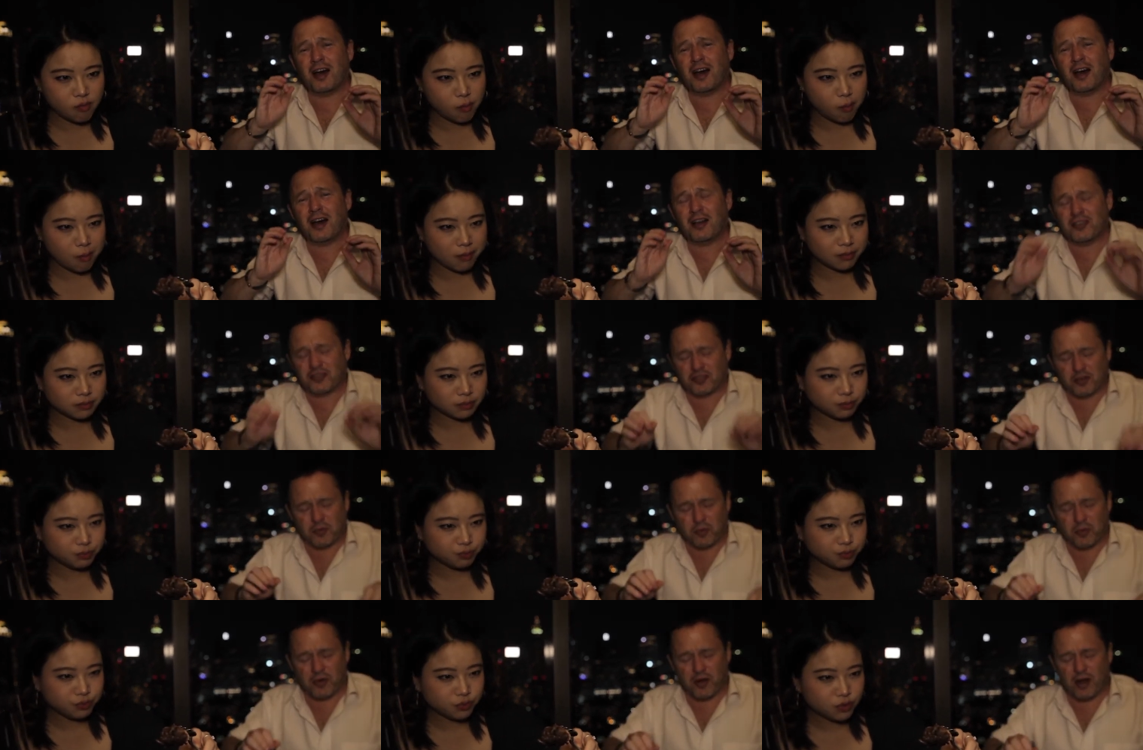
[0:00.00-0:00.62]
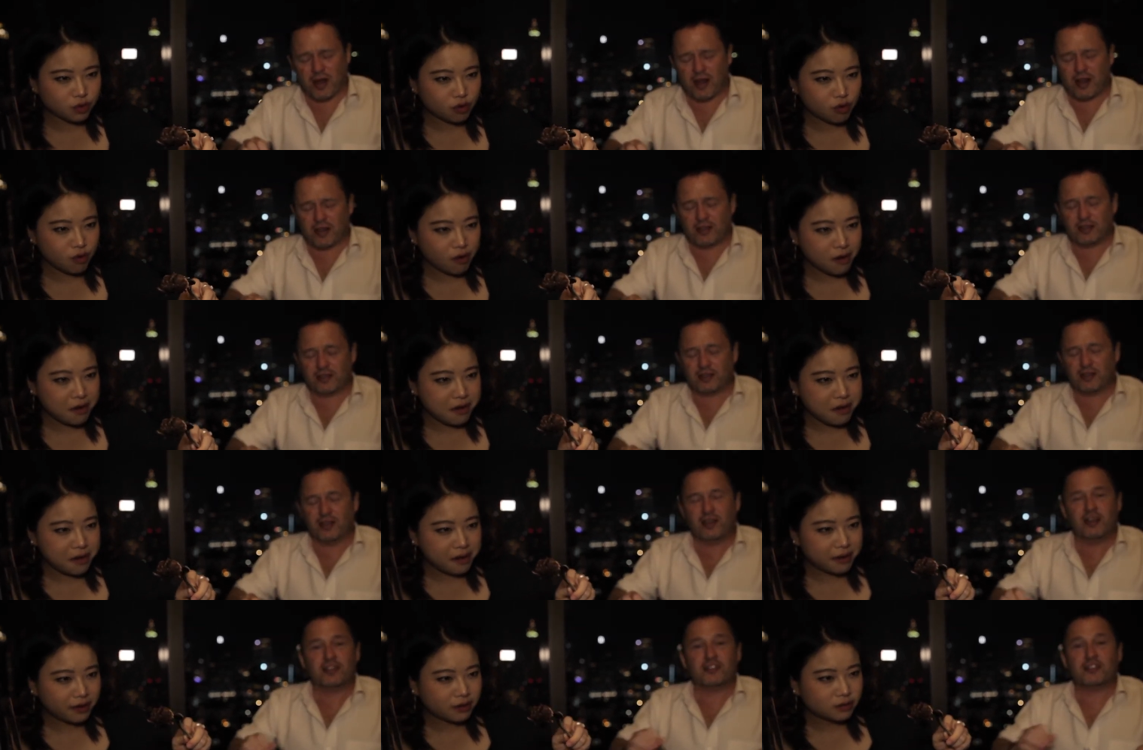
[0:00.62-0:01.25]
Speaker 1: a surprise.
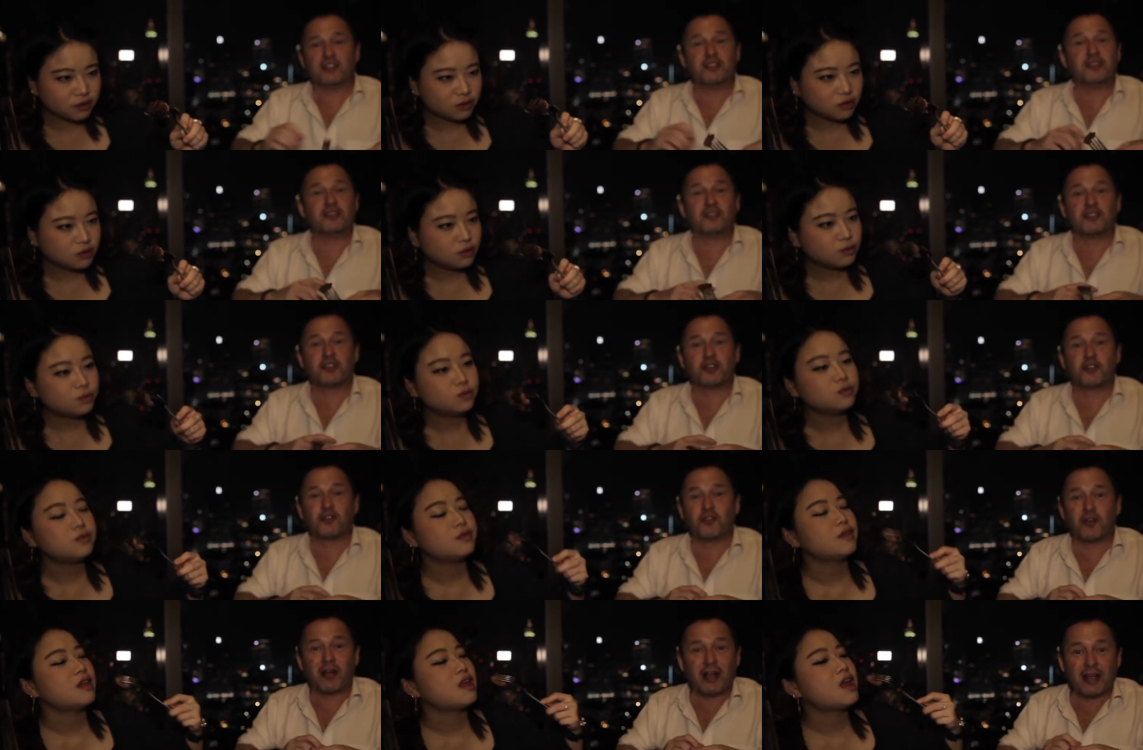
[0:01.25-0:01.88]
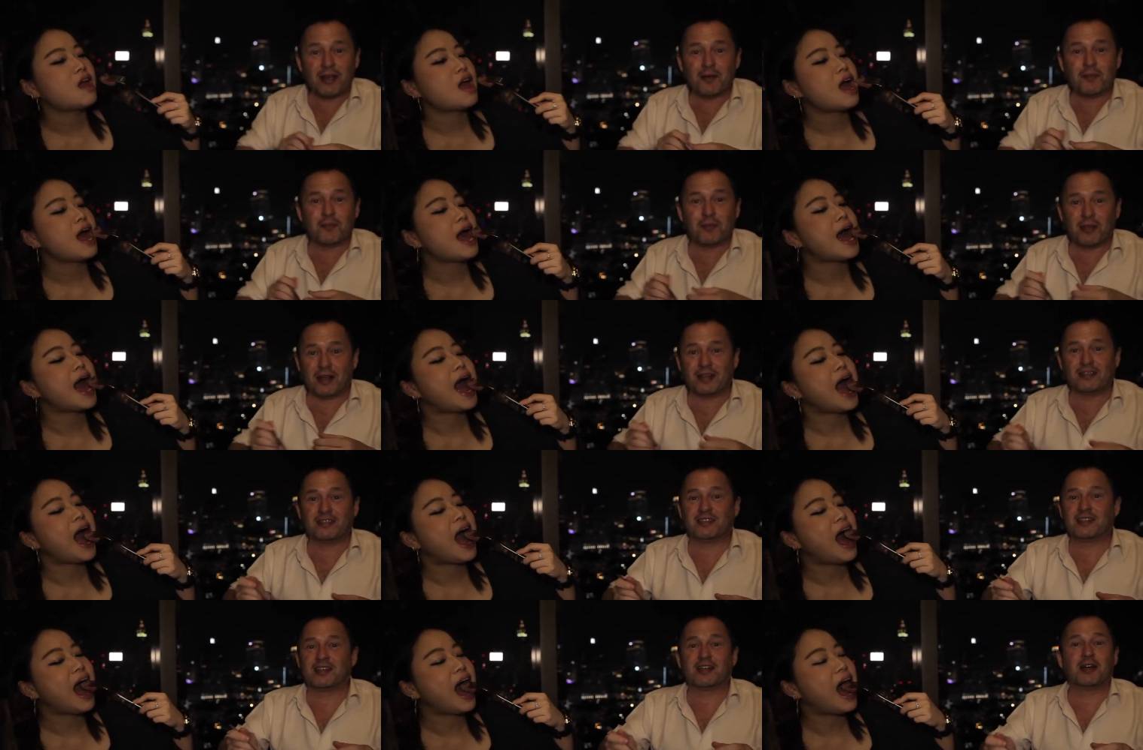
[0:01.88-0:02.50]
This is a great
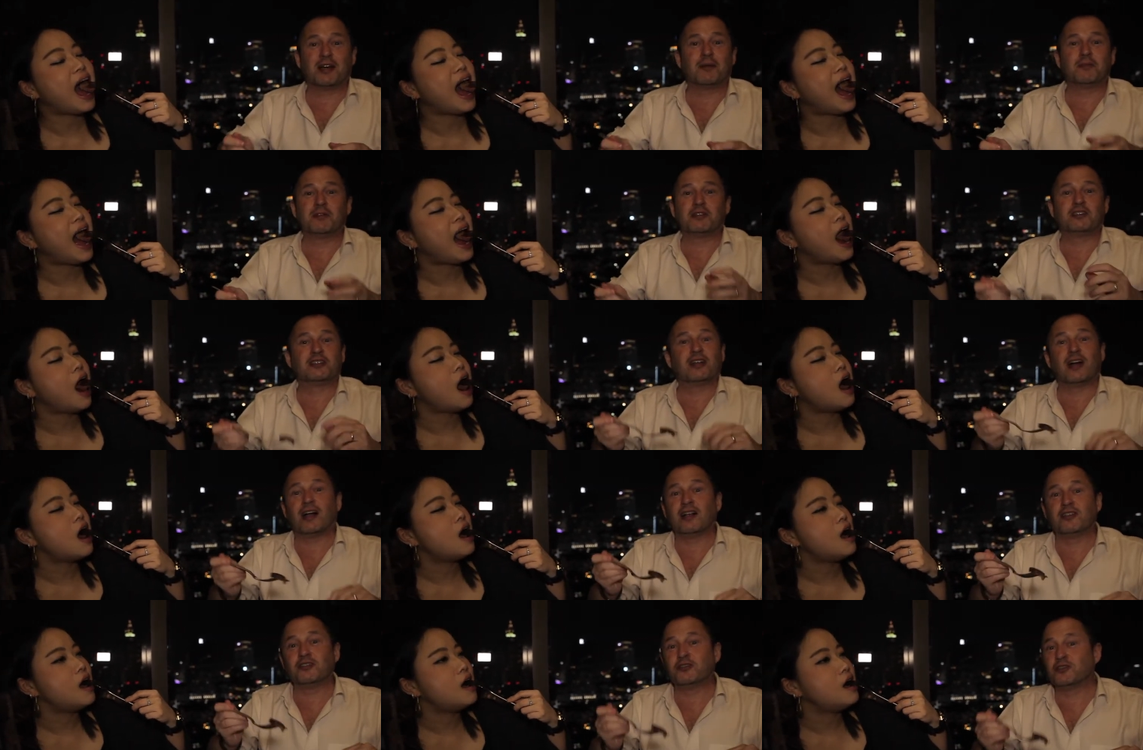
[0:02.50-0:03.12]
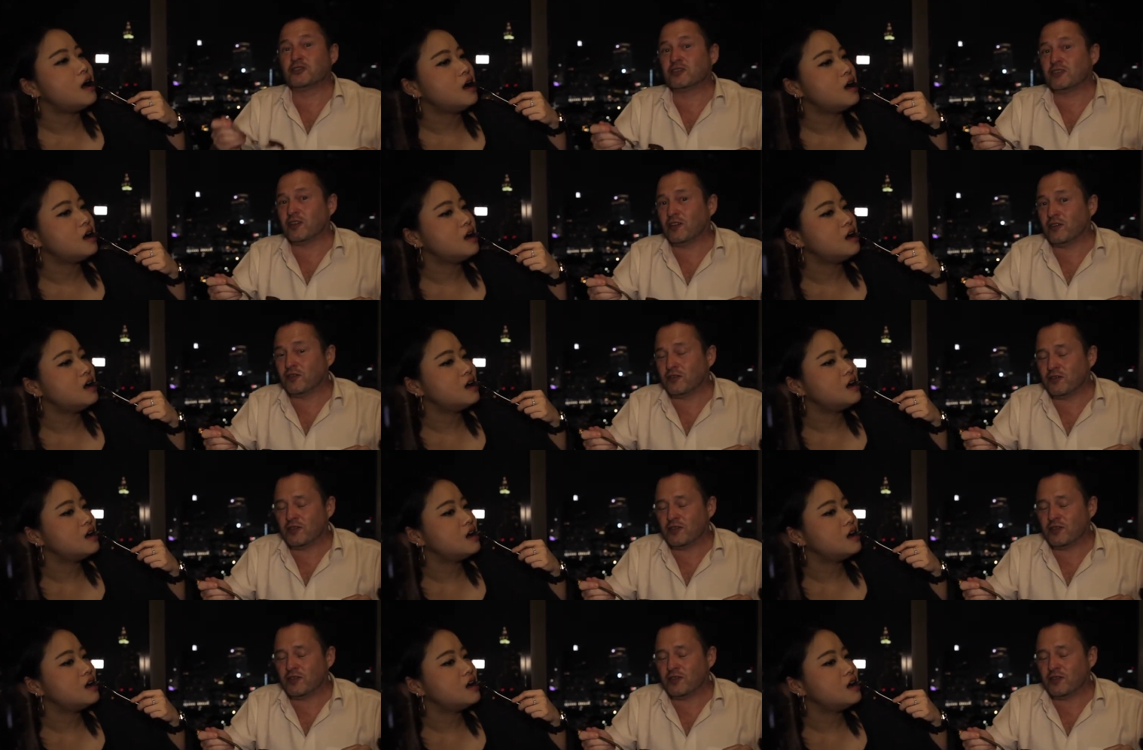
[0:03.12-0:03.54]
place to come to challenge yourself.